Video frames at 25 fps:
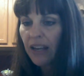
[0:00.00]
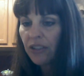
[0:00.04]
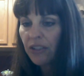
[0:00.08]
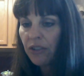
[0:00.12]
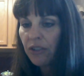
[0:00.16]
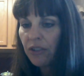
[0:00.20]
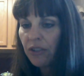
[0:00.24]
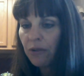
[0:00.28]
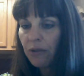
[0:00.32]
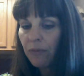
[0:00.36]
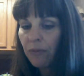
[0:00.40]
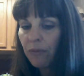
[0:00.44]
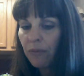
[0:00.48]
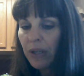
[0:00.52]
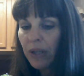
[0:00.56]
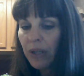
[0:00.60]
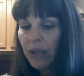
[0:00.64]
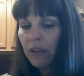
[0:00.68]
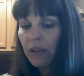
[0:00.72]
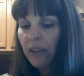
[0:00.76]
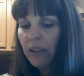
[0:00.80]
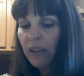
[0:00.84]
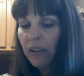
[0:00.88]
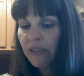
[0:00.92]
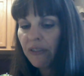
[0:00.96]
to
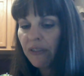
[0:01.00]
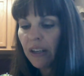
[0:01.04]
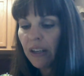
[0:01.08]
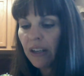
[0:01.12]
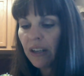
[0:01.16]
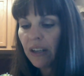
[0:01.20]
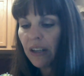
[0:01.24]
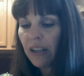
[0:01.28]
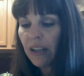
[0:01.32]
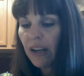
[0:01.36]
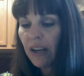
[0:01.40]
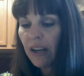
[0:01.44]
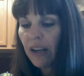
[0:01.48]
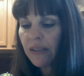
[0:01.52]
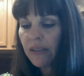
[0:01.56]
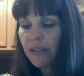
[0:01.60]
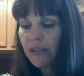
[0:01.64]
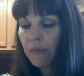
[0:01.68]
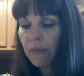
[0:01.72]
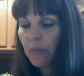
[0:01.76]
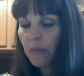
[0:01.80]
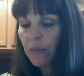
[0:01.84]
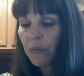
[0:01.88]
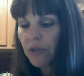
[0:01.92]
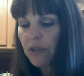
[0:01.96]
be living
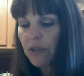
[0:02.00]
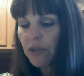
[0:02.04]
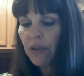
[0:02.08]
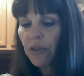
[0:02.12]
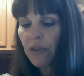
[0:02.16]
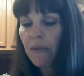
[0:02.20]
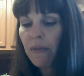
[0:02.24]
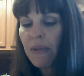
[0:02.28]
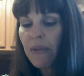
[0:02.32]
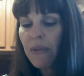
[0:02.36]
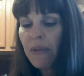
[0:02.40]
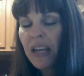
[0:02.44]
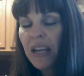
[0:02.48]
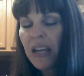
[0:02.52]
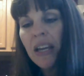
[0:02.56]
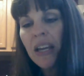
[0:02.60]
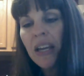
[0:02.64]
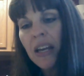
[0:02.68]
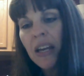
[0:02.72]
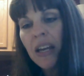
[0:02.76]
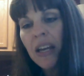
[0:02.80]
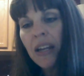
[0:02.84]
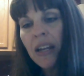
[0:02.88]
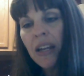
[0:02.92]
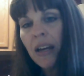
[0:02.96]
as a Muslim
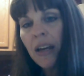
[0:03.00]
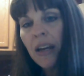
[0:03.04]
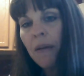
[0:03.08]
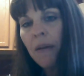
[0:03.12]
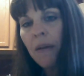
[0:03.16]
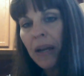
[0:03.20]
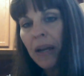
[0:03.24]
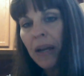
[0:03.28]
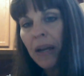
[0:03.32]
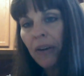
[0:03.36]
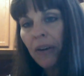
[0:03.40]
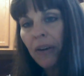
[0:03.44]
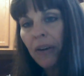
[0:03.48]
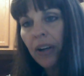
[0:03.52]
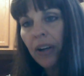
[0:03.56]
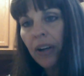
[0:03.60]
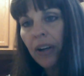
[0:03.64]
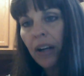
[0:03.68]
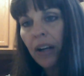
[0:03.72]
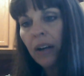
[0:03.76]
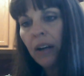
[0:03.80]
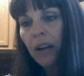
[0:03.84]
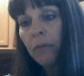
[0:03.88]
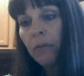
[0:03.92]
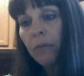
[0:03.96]
in
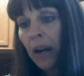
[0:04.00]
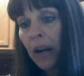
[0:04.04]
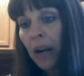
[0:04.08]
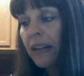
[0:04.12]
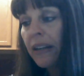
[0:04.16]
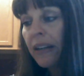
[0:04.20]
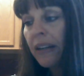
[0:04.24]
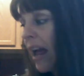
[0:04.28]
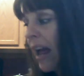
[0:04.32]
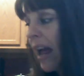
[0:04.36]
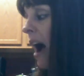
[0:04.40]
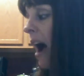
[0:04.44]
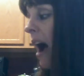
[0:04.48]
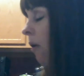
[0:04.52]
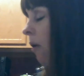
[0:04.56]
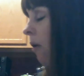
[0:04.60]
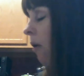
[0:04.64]
America right now.